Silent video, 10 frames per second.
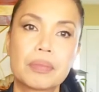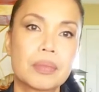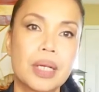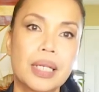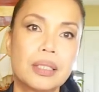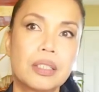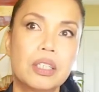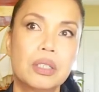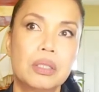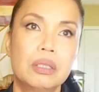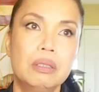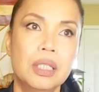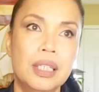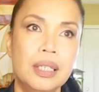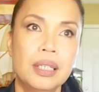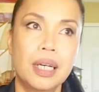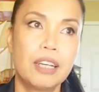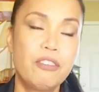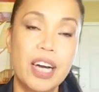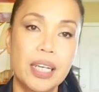I still
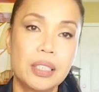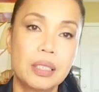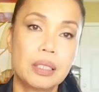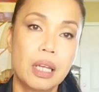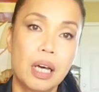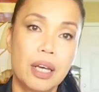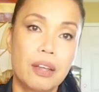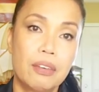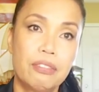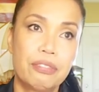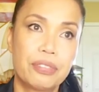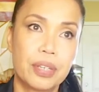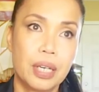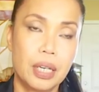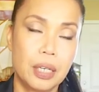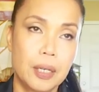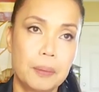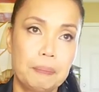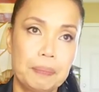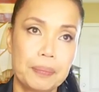advise a lot of
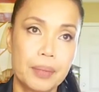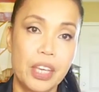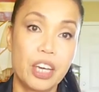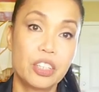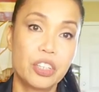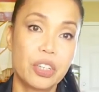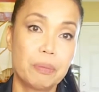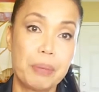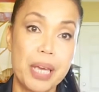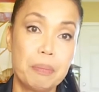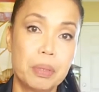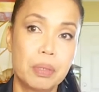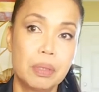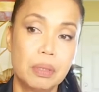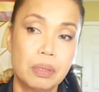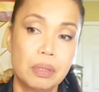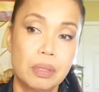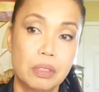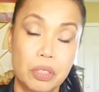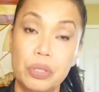younger people
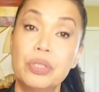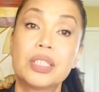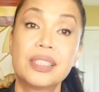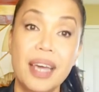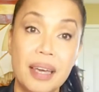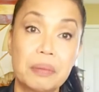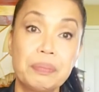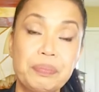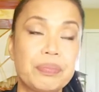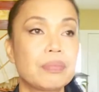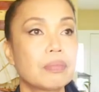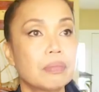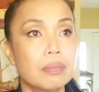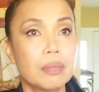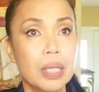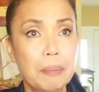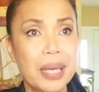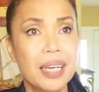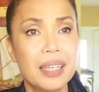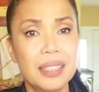to do the same,
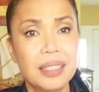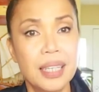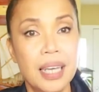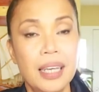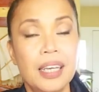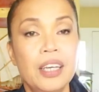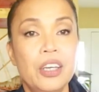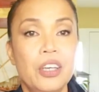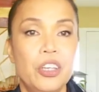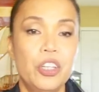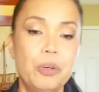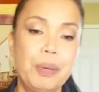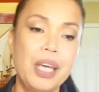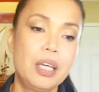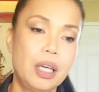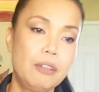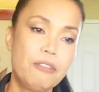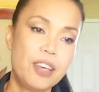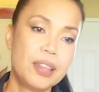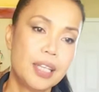because, you know, being in
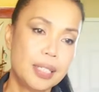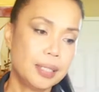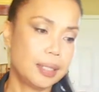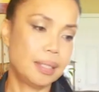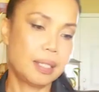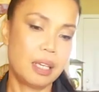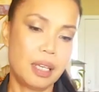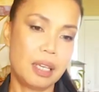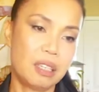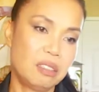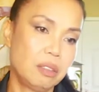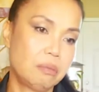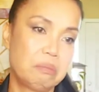fitness, and